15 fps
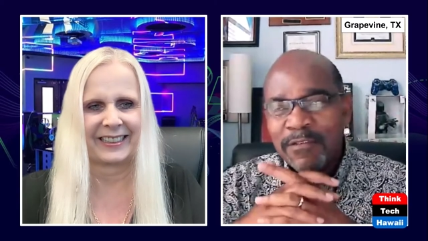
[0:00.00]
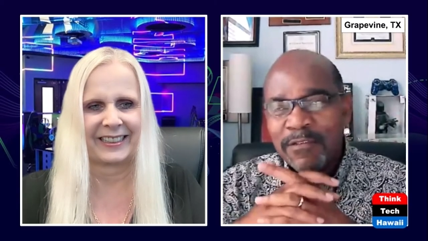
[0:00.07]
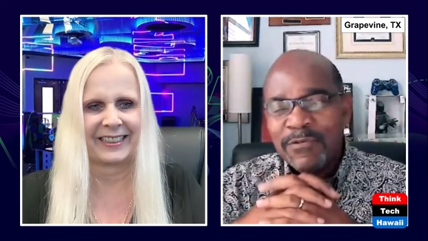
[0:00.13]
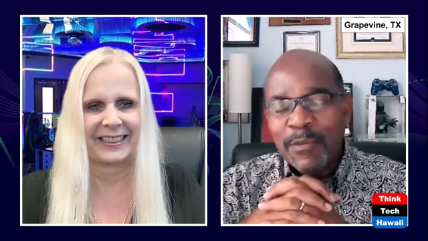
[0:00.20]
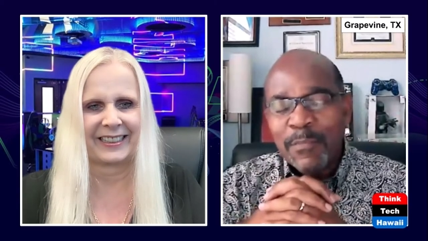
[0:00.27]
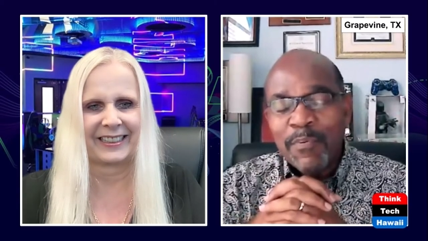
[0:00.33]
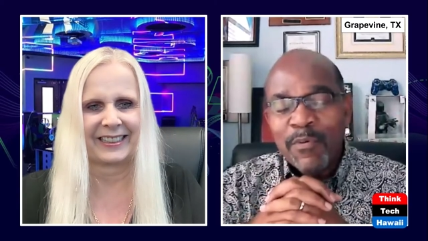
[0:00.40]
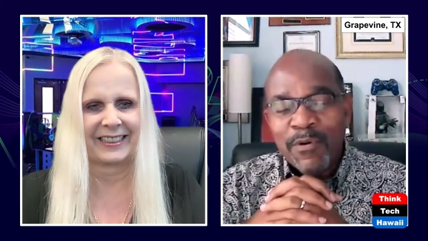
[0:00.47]

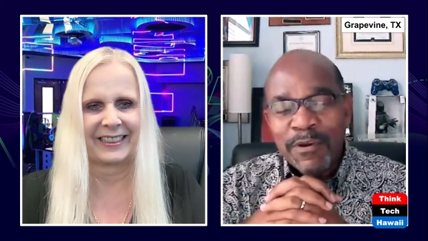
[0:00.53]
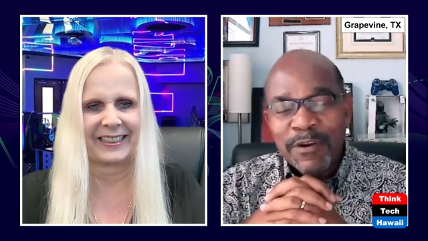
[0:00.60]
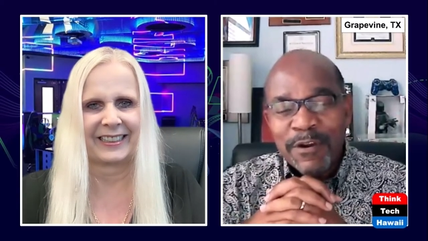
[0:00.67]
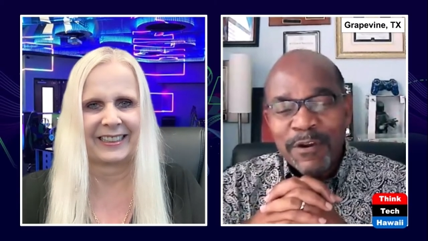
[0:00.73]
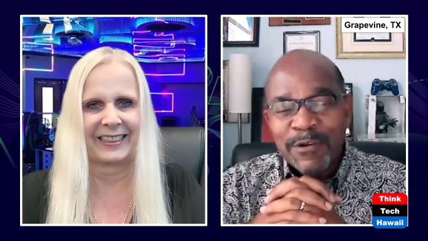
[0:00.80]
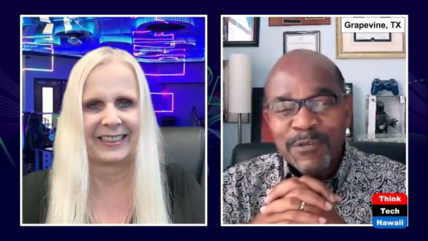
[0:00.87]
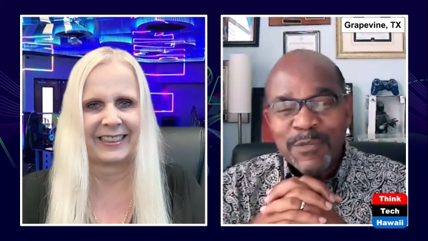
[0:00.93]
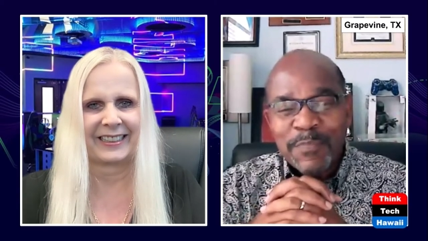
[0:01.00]

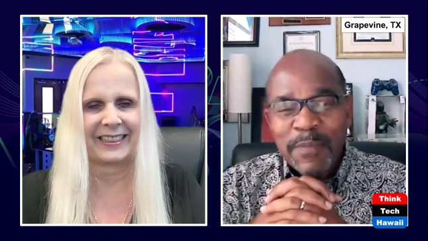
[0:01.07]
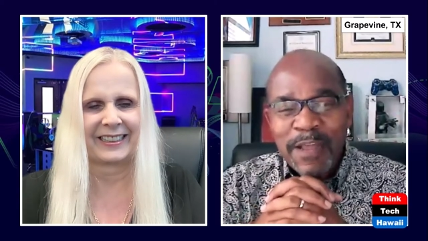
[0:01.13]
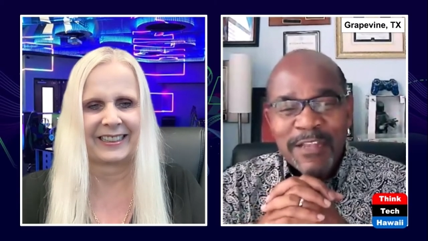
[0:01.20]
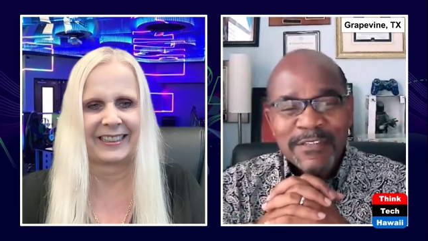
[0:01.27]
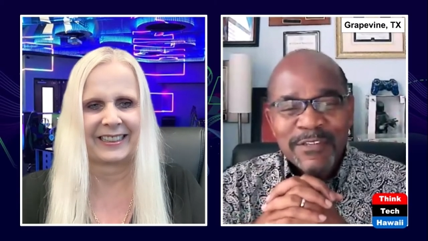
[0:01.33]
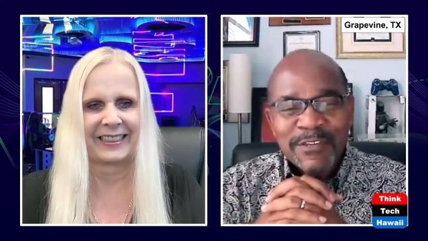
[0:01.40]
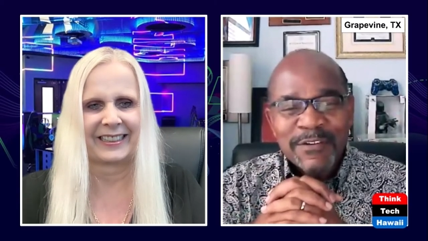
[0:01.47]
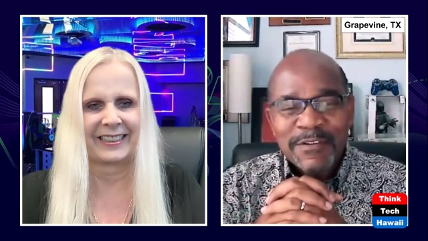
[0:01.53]
Speaker 1: Supporter,
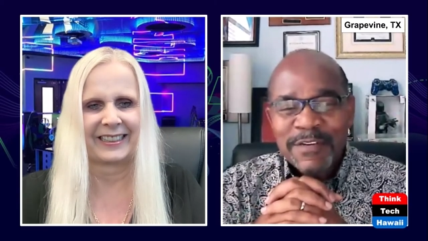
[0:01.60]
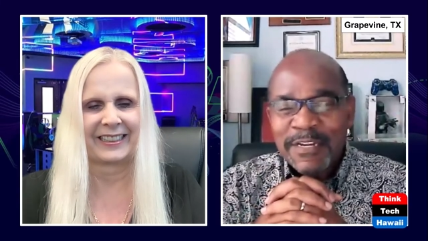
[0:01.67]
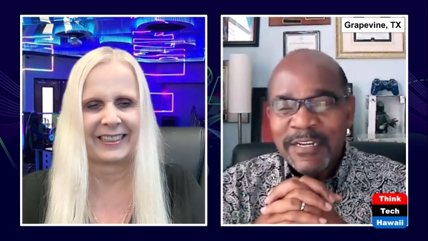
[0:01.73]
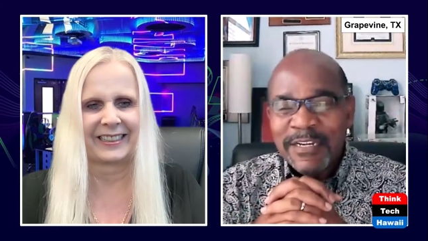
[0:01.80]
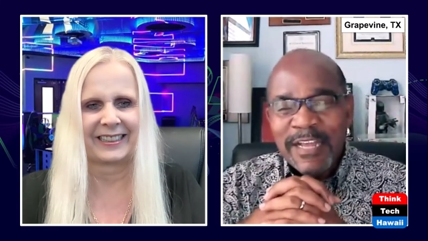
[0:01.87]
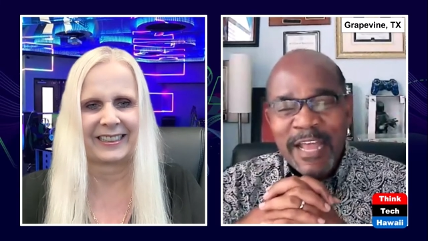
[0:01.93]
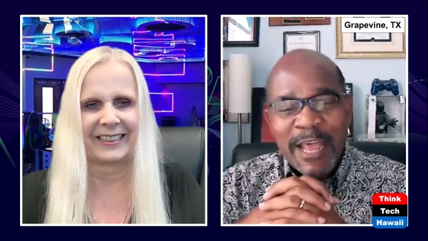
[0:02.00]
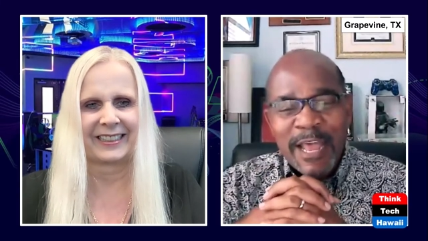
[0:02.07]
sponsor,
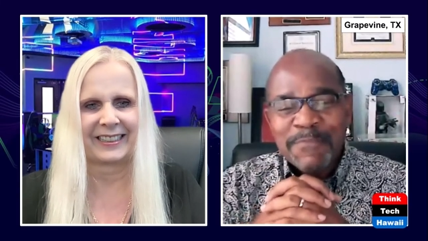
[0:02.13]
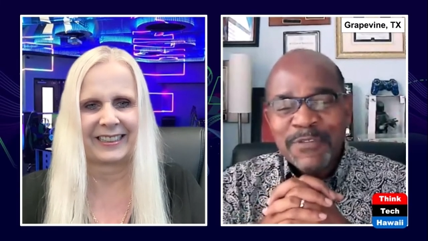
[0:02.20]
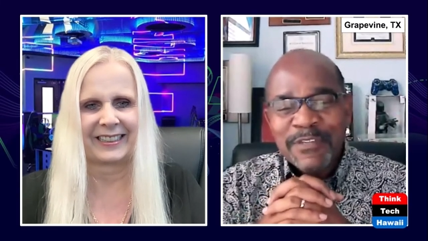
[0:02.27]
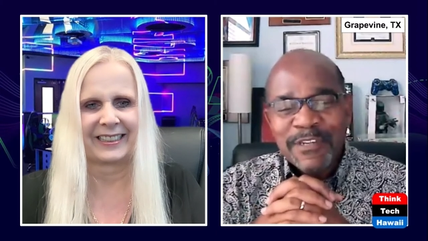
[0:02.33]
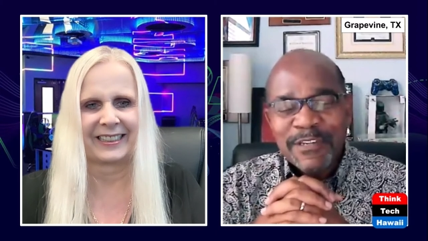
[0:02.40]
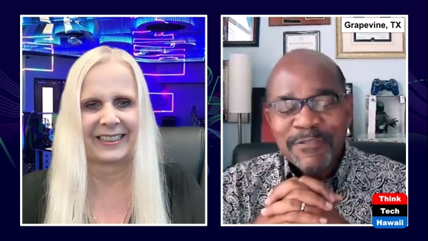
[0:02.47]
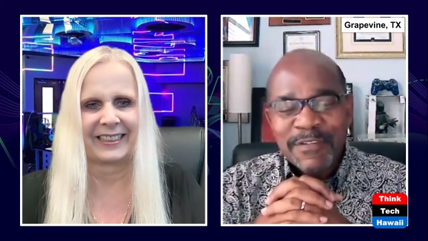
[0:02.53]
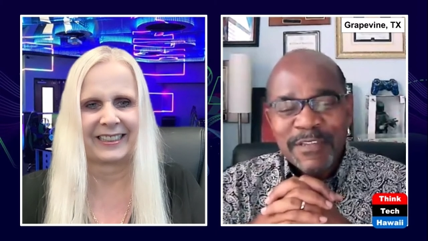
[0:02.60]

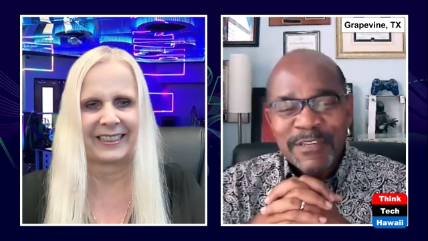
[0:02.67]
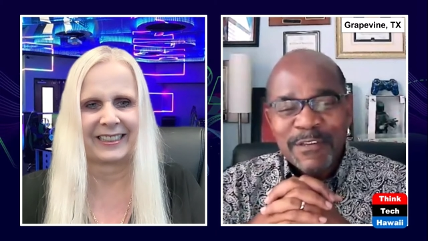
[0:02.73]
absolutely.